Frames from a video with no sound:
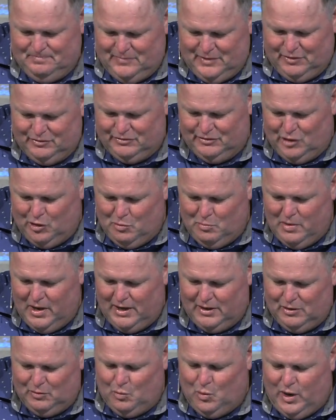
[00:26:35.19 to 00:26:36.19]
There's no
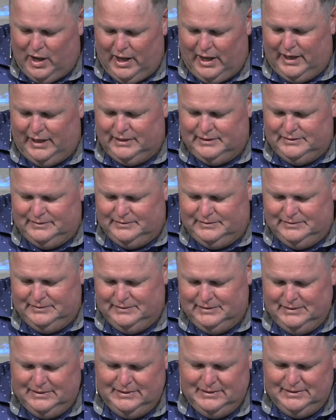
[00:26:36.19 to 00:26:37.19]
better way
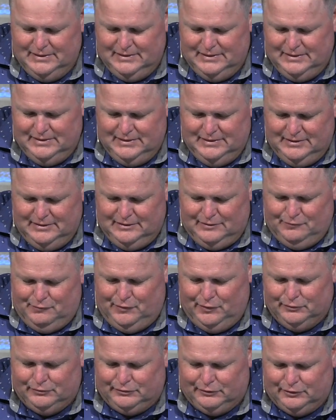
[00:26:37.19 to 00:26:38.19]
to
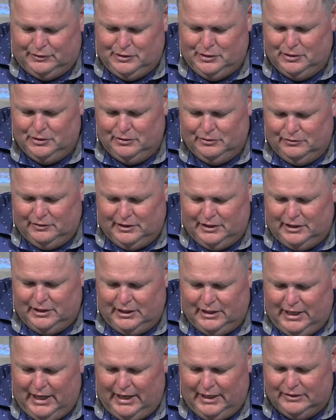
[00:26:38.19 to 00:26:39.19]
feel secure than in a
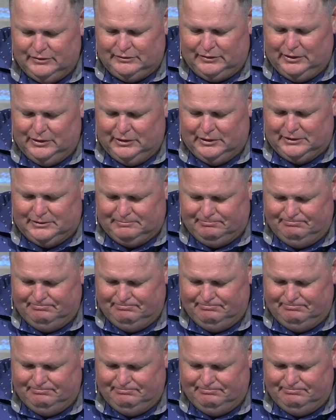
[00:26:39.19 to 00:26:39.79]
daddy's hug.